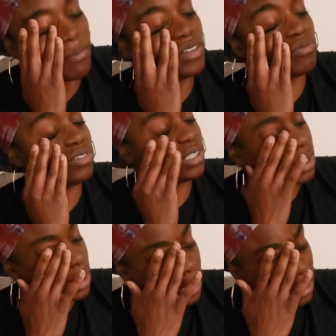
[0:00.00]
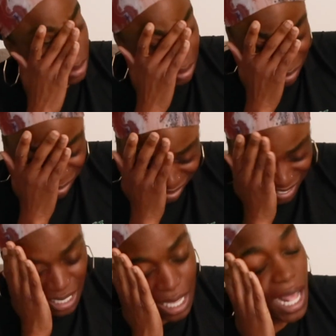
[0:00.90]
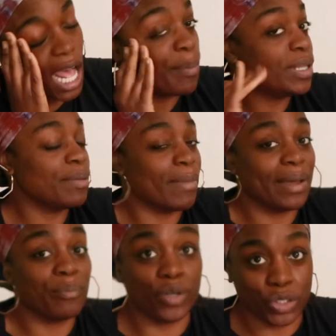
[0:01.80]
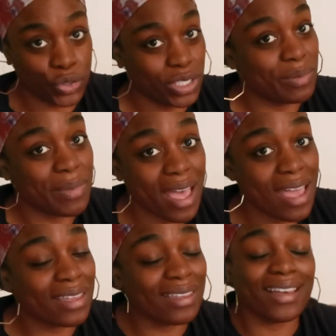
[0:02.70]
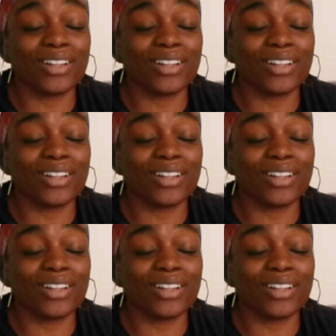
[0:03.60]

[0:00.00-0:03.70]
been really I've been in my Bridgerton bag a